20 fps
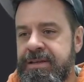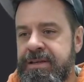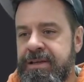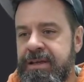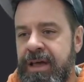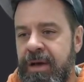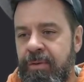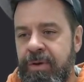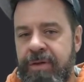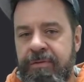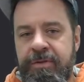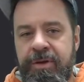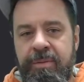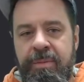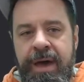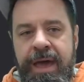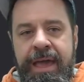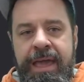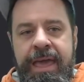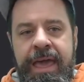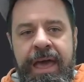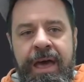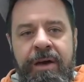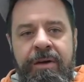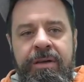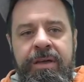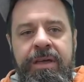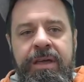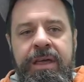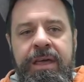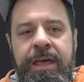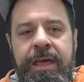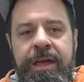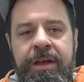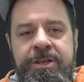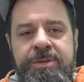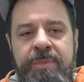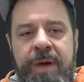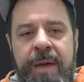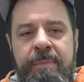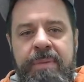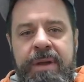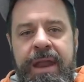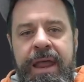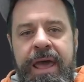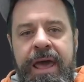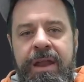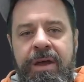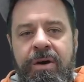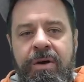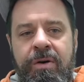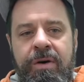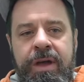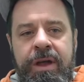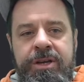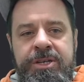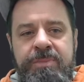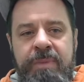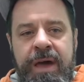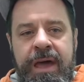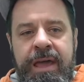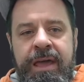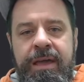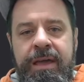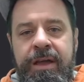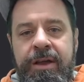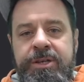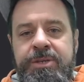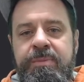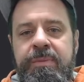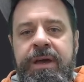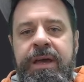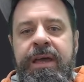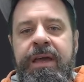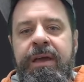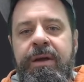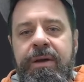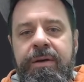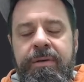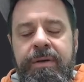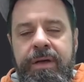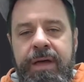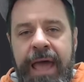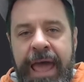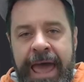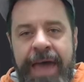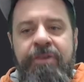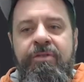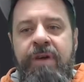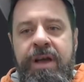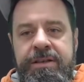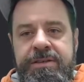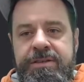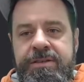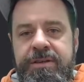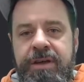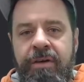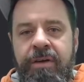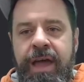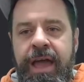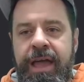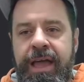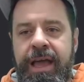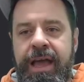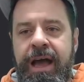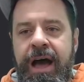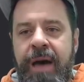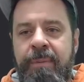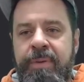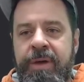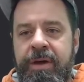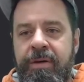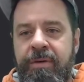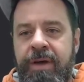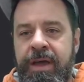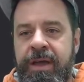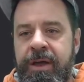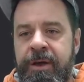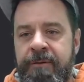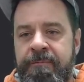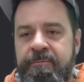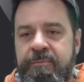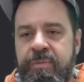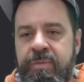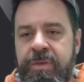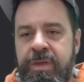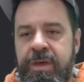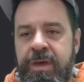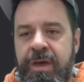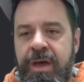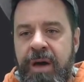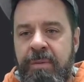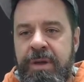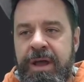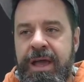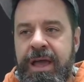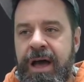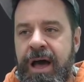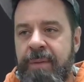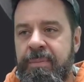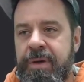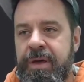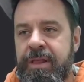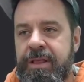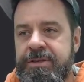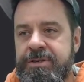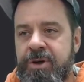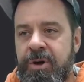I want to view my account. Here's my Banano. Here's my address. All right, I can copy it right here. I'm going to copy it. Let's go